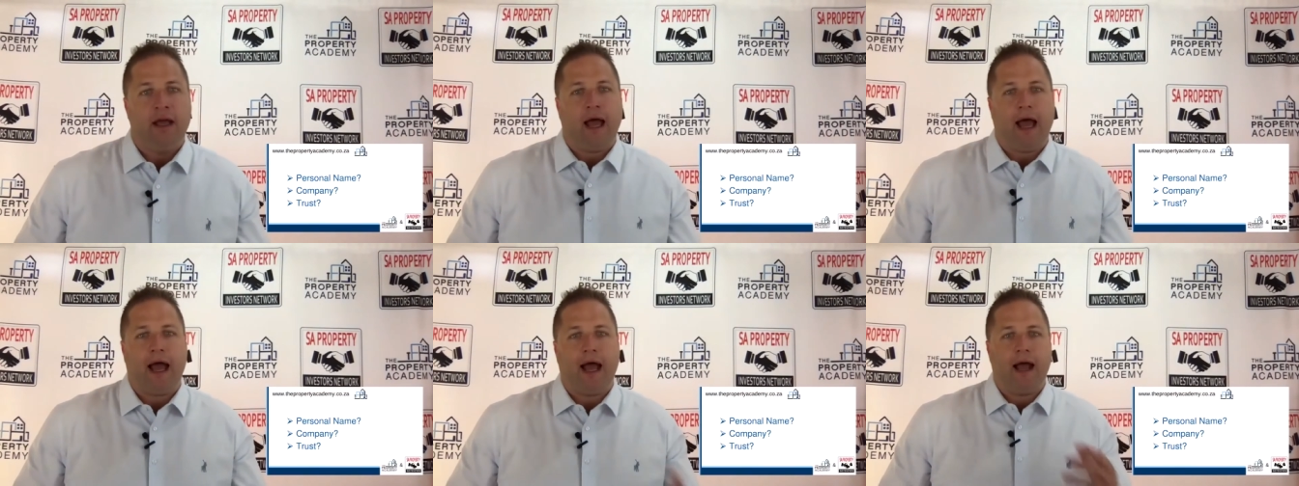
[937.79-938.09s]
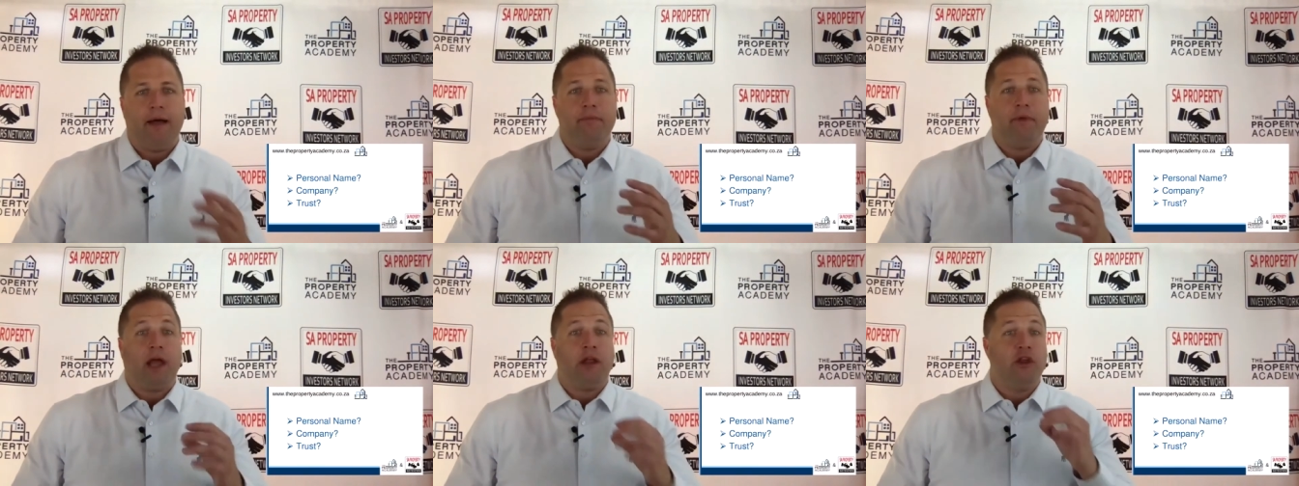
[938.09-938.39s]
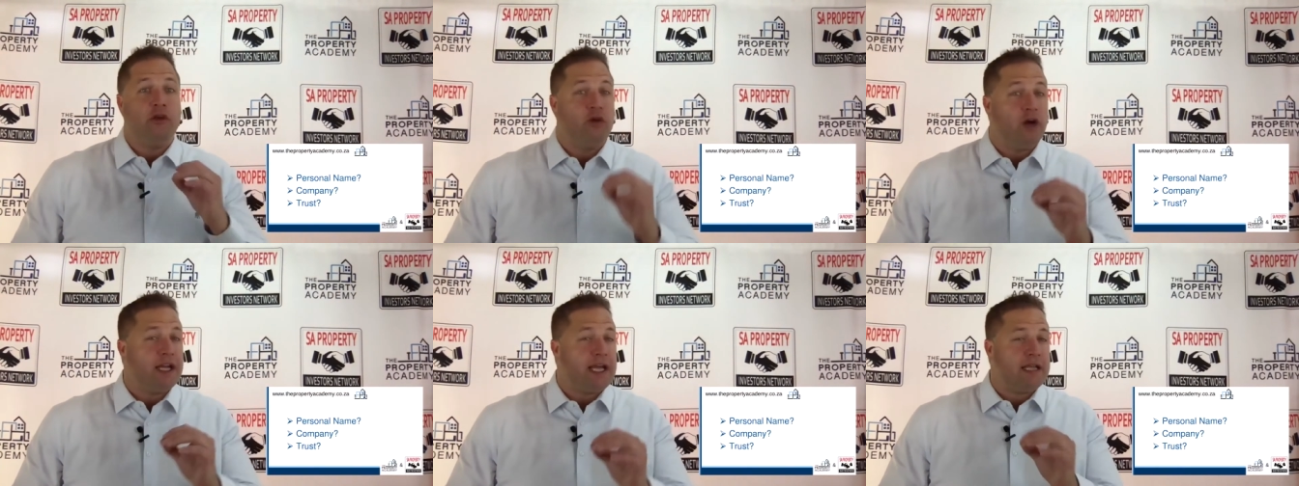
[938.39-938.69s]
Um, and
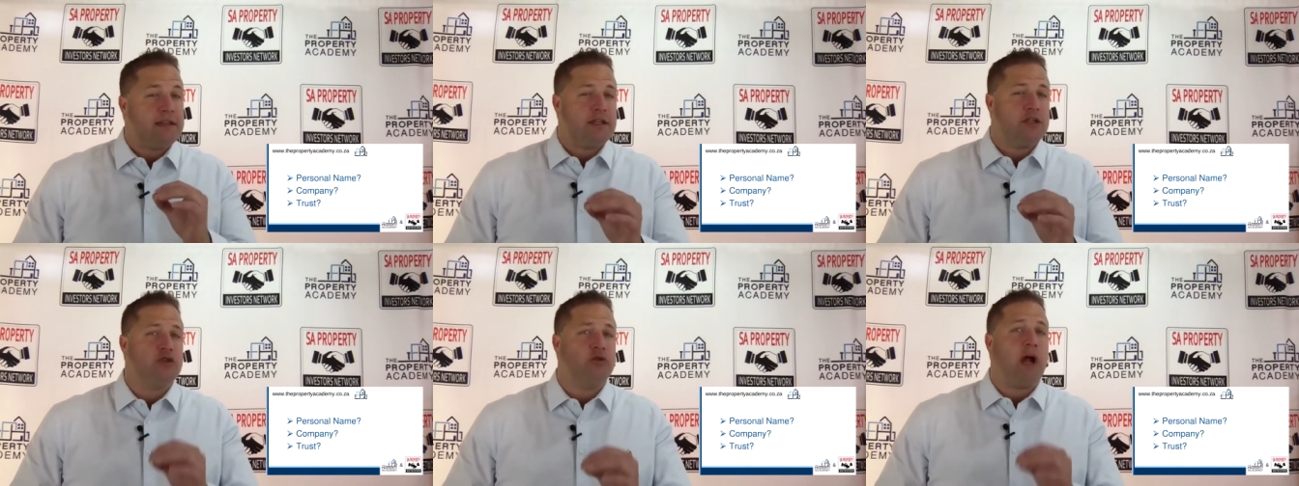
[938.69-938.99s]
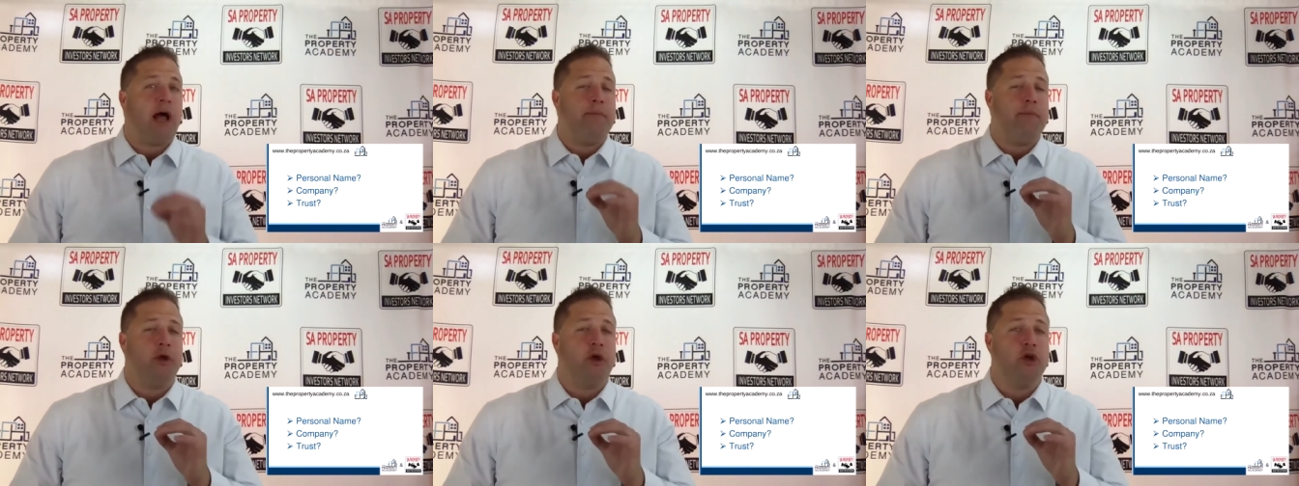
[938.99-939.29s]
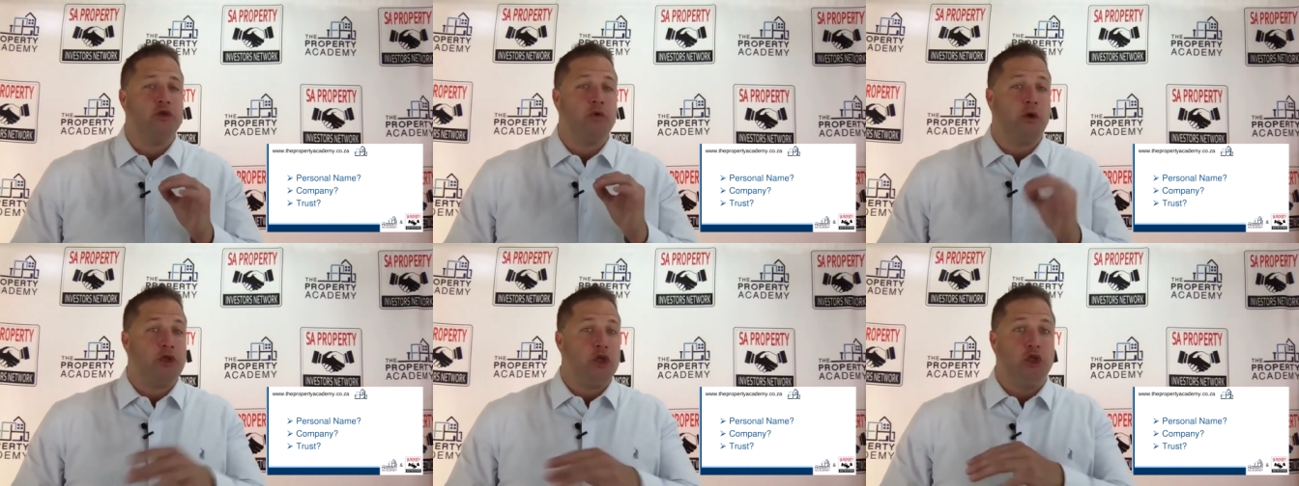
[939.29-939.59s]
you've got to get this right
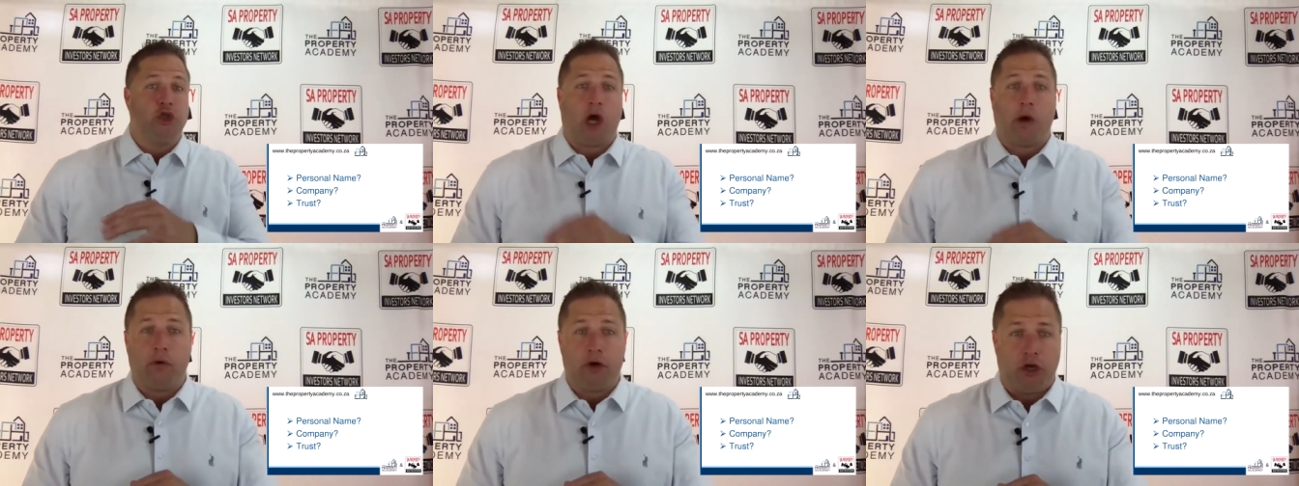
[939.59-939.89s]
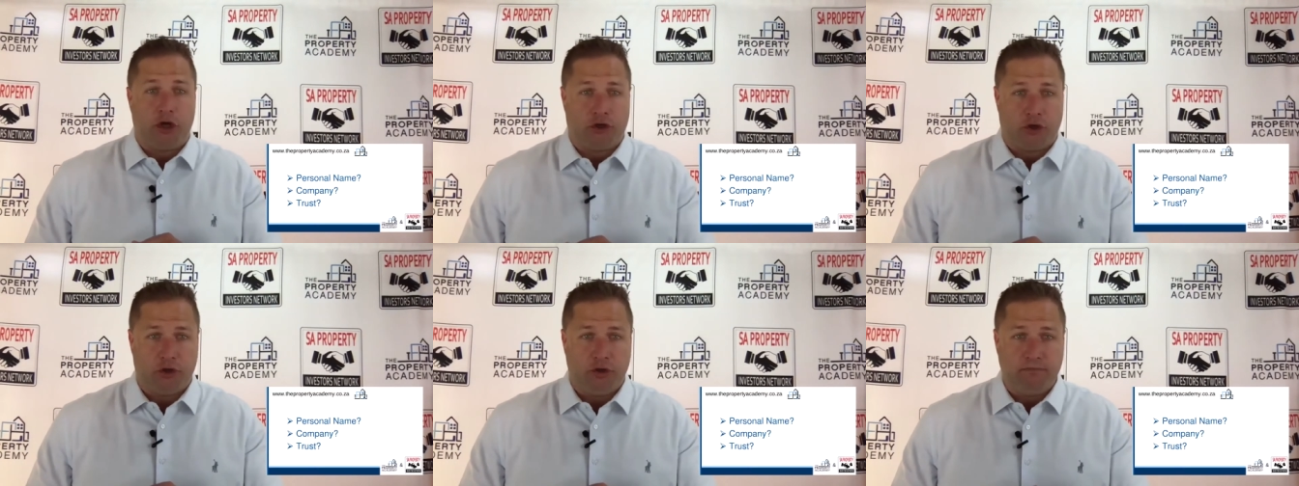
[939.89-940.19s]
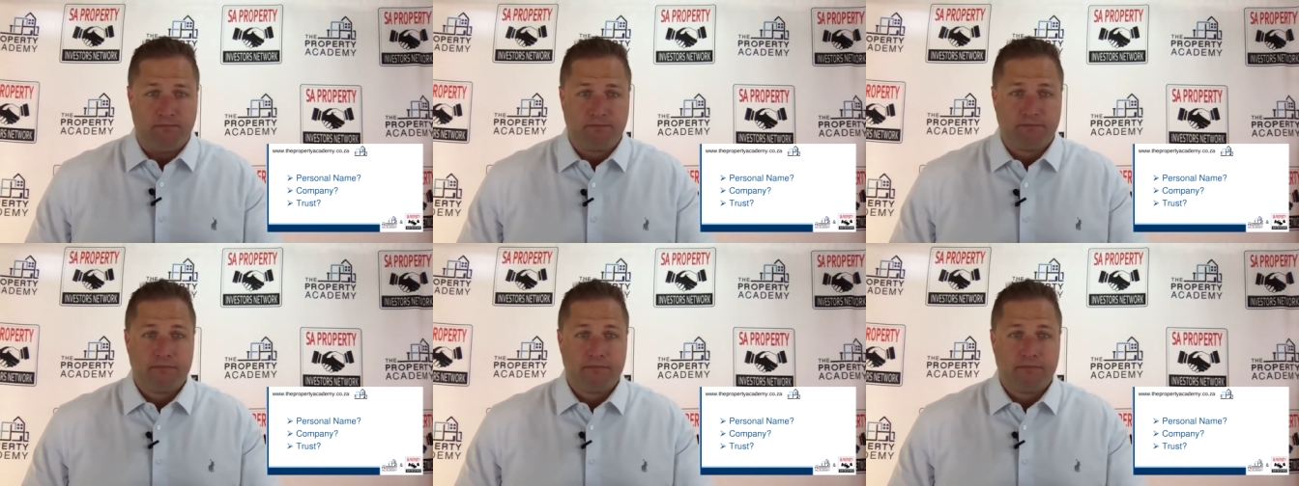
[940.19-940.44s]
because what you don't want to do